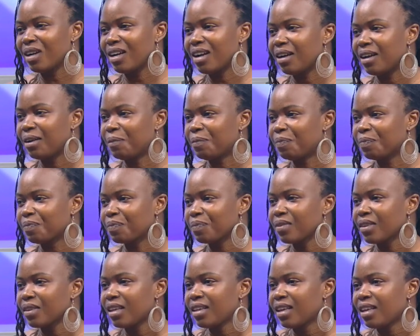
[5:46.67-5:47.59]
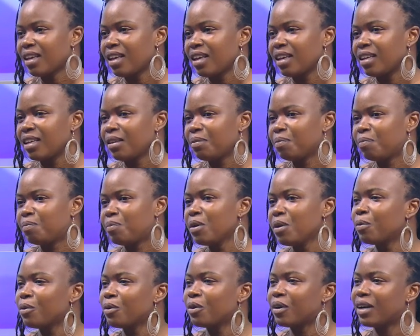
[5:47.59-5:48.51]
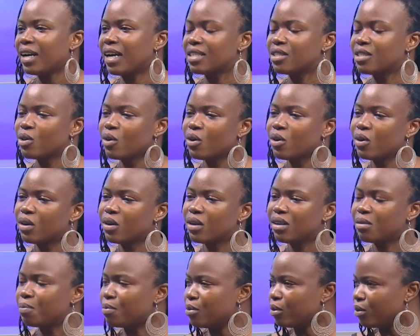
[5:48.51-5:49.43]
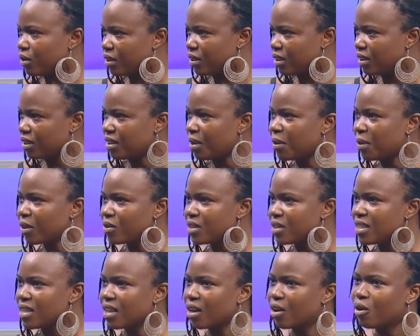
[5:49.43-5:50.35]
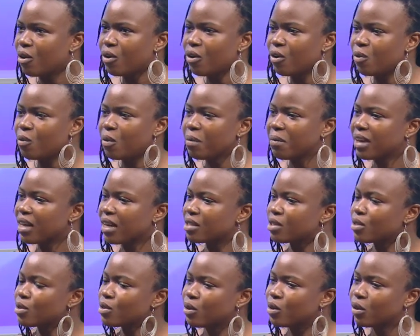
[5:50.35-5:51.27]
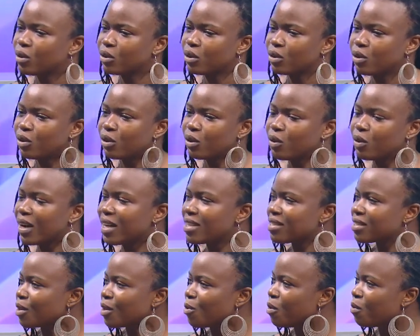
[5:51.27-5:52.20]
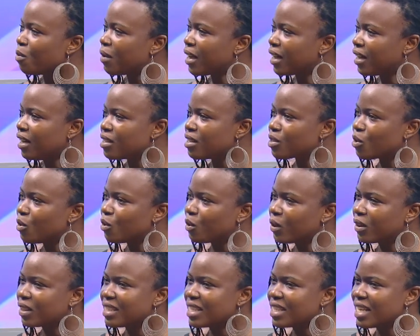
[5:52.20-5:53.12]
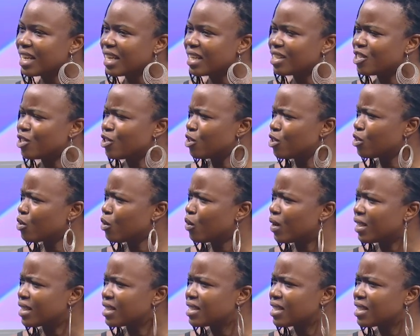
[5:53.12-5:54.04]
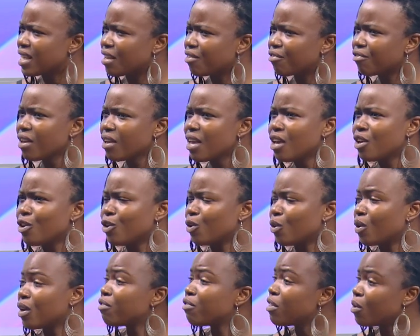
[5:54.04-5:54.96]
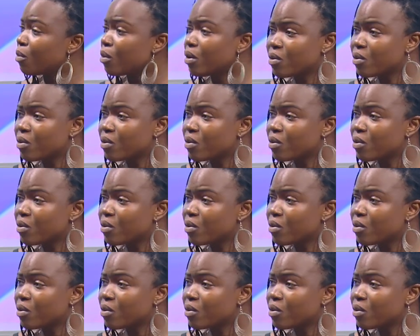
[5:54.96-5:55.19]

um, people, I saw a post, someone was saying, oh, women are so, you know, you ask a woman, let's go out here, and she's so unsafe. You know, if the world